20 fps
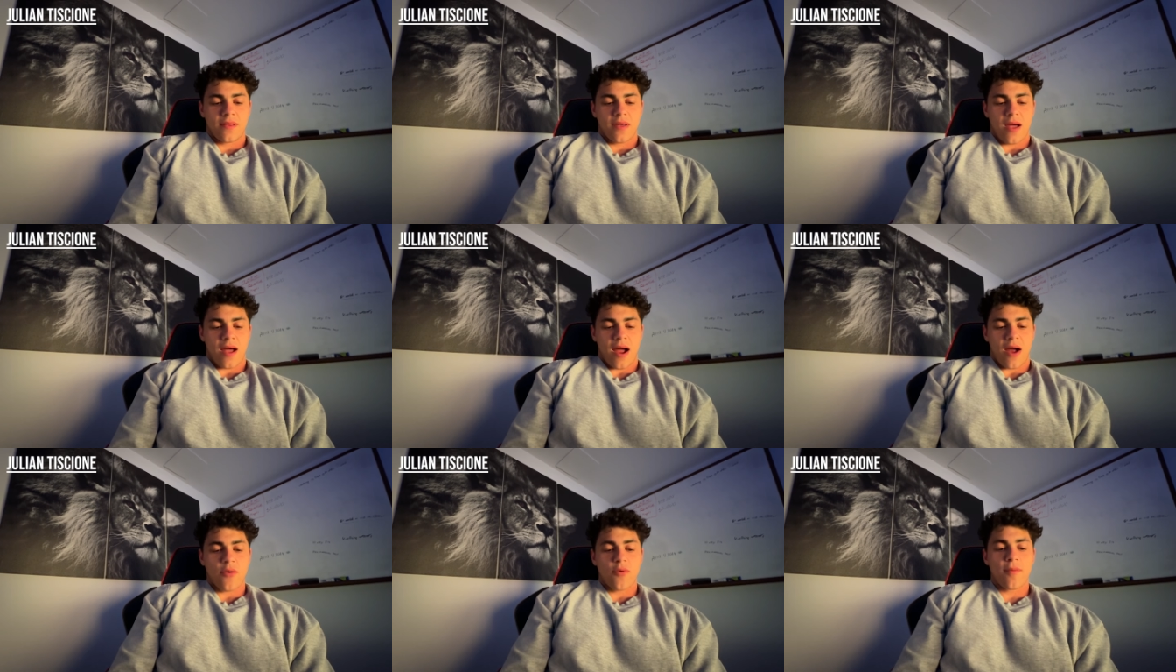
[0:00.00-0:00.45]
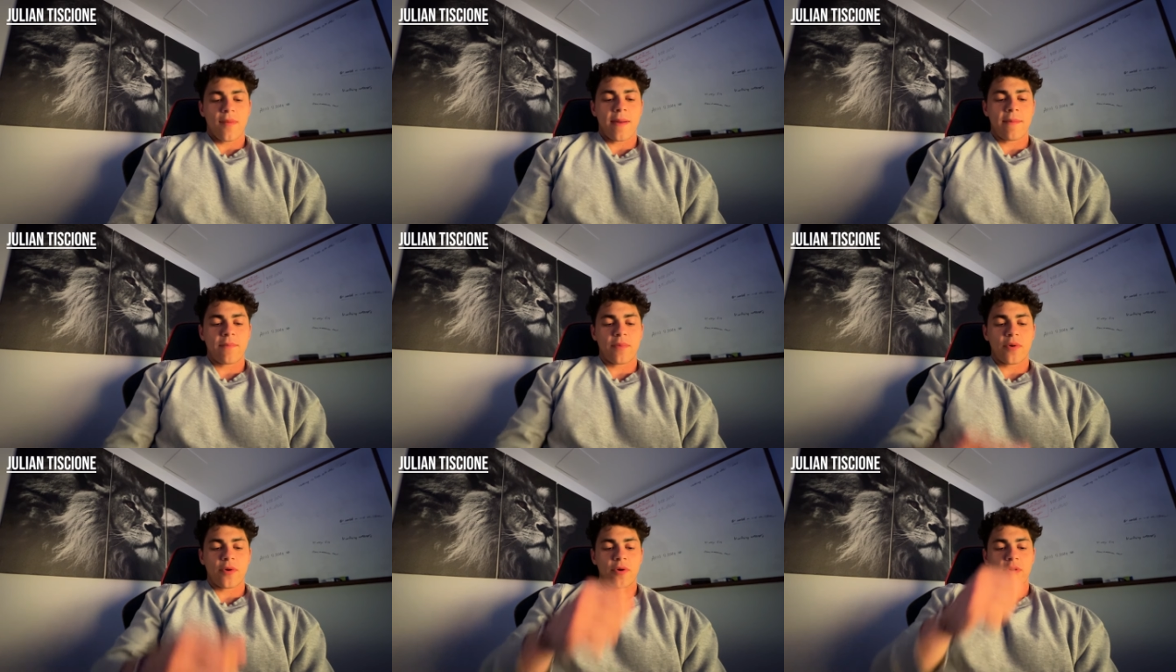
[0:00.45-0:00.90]
I
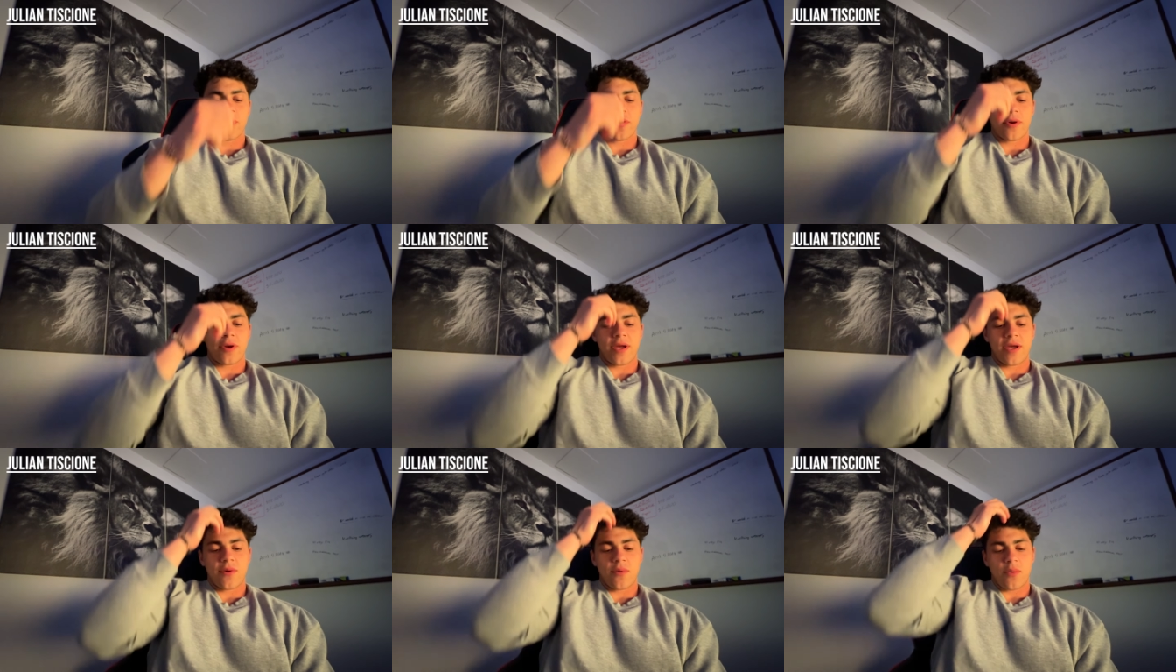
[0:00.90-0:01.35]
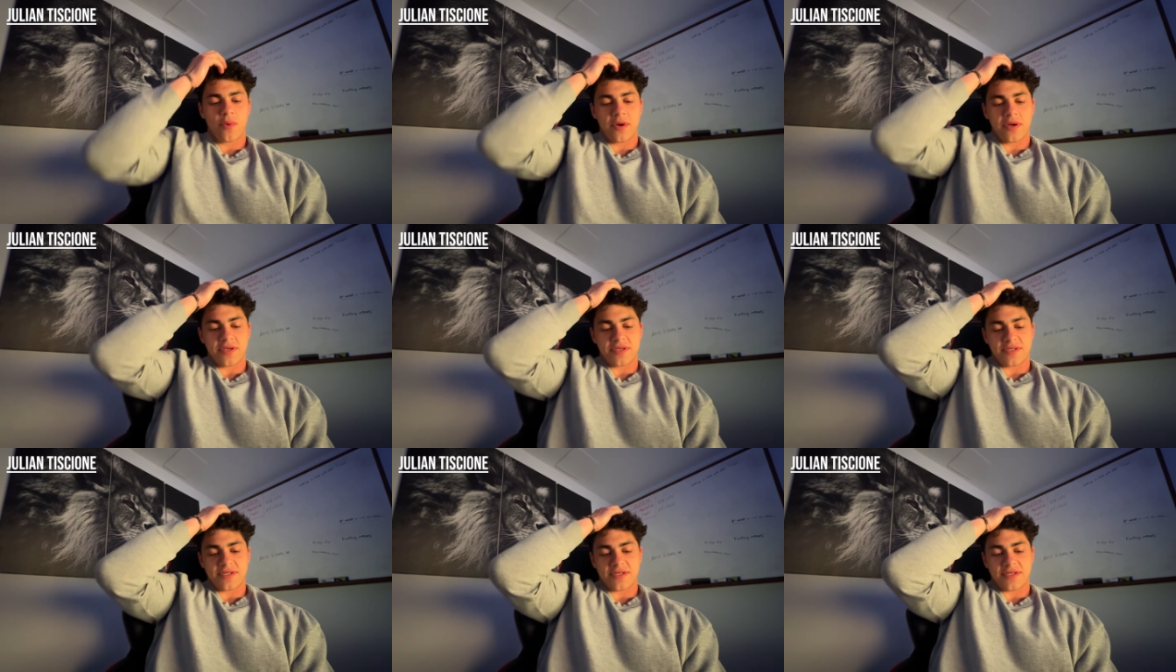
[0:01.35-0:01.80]
remember it
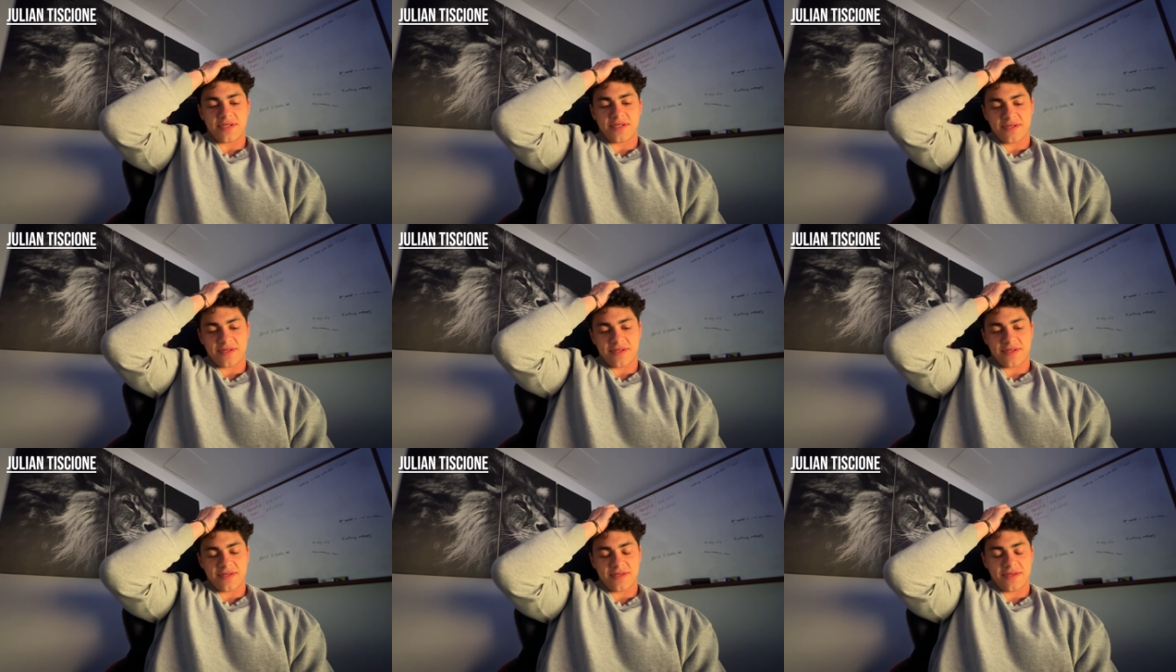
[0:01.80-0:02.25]
was